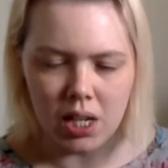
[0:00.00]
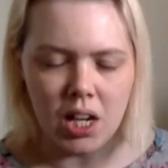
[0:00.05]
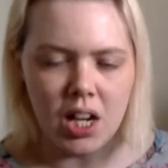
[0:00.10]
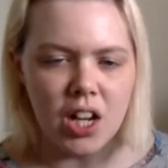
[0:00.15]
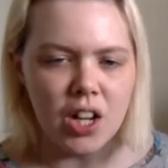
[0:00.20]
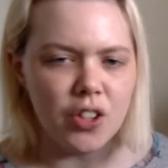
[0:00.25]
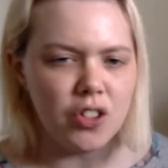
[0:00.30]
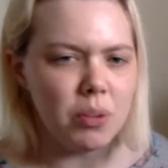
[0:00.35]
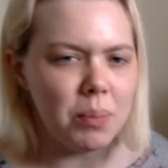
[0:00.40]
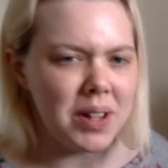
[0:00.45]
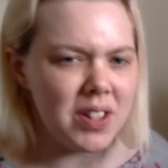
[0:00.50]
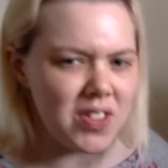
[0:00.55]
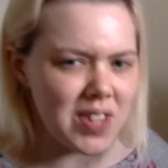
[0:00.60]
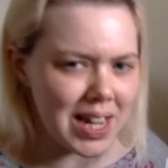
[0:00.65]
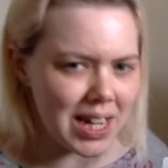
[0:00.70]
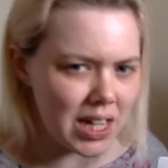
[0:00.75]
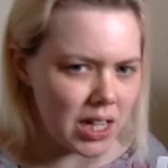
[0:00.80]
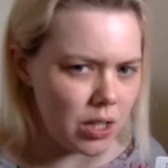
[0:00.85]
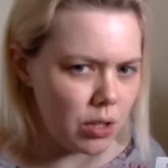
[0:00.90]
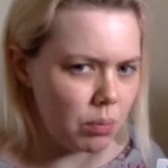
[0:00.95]
So my
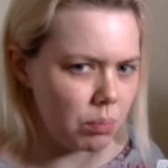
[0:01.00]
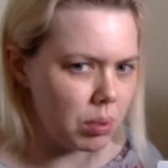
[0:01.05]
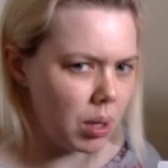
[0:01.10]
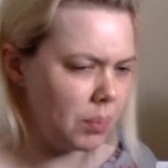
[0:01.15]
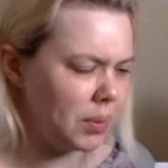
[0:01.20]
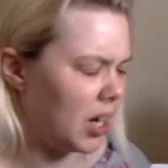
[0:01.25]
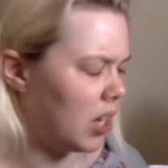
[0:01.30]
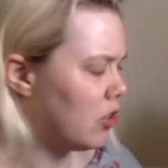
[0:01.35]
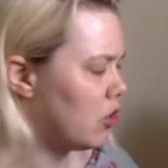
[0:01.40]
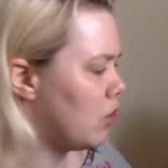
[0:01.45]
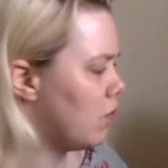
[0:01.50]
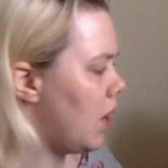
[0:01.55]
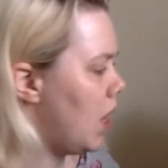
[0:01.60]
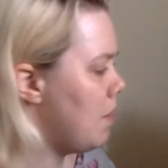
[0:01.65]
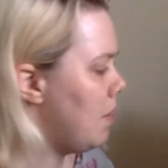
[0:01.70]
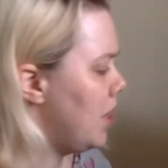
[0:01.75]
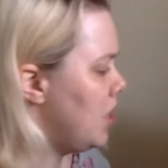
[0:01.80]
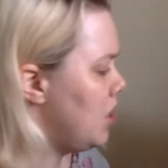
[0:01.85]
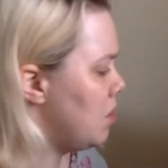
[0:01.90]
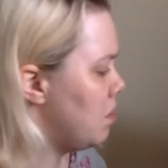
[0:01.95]
second number I'm going to write in
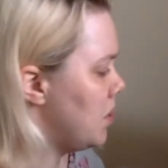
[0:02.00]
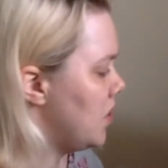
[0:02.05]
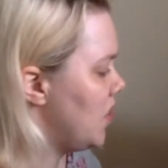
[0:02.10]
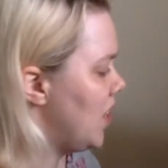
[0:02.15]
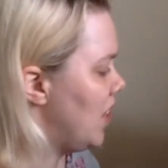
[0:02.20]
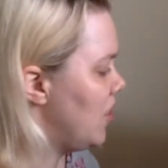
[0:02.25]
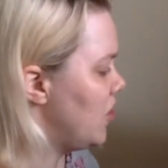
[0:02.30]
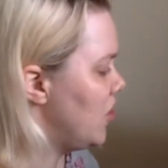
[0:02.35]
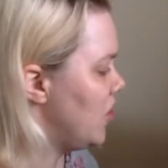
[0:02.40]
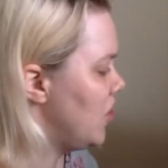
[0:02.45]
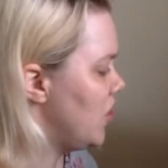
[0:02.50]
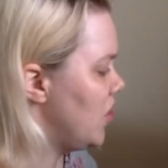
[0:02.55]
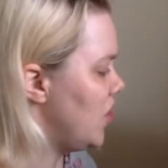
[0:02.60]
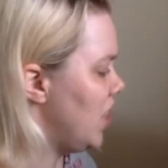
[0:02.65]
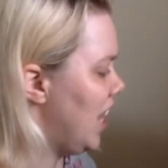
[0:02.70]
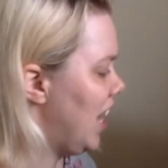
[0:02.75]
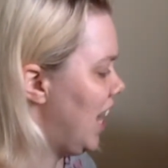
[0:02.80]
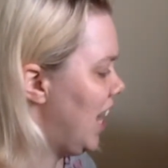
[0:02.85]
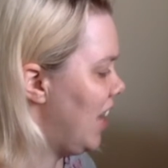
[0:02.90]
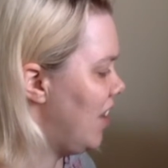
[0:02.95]
my number sentence
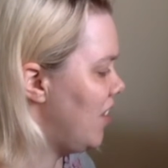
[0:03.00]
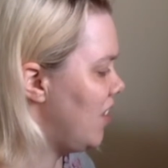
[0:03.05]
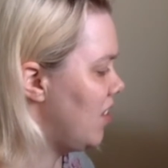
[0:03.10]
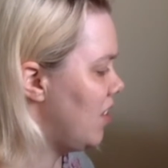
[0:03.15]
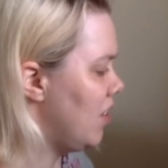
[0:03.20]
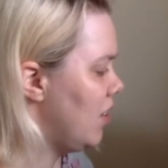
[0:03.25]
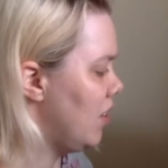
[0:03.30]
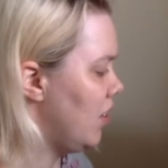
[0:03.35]
is